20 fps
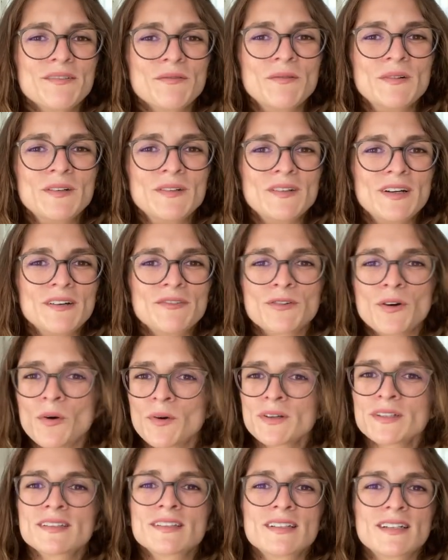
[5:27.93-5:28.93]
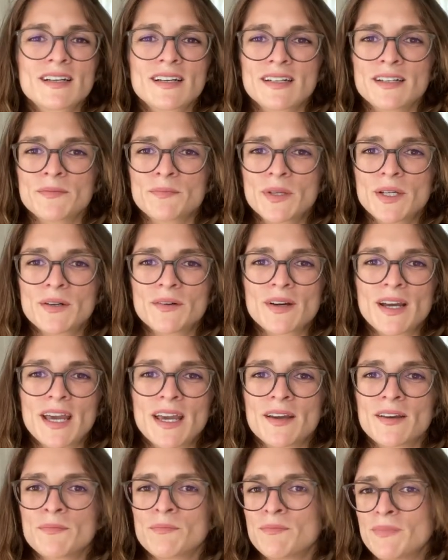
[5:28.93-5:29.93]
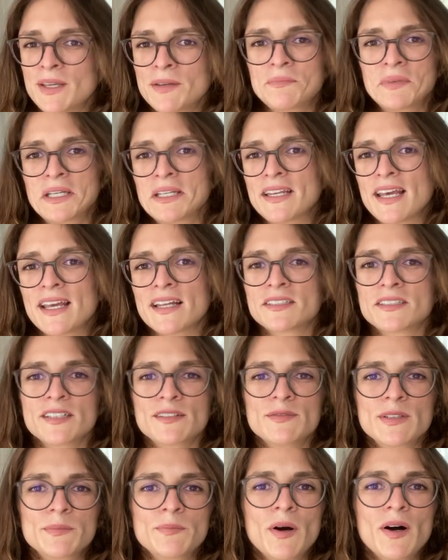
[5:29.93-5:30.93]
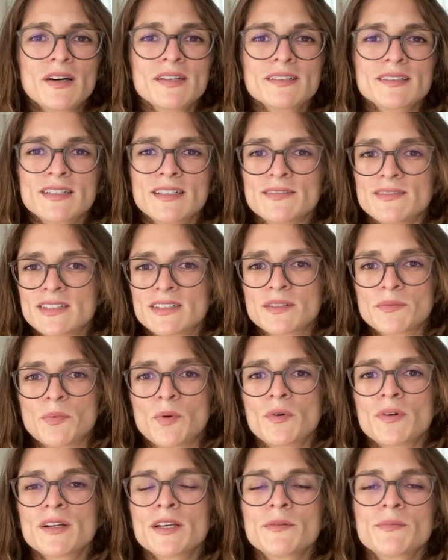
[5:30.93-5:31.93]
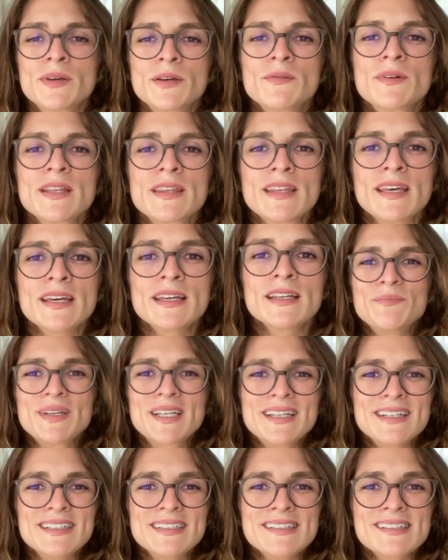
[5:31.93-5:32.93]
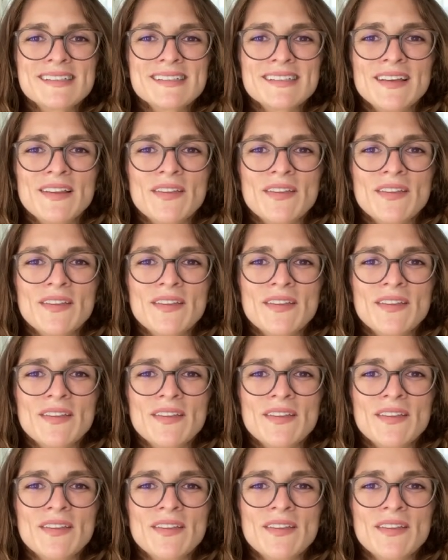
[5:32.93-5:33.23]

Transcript: well, of course they're gonna be okay with me being H I V positive and supporting me with it because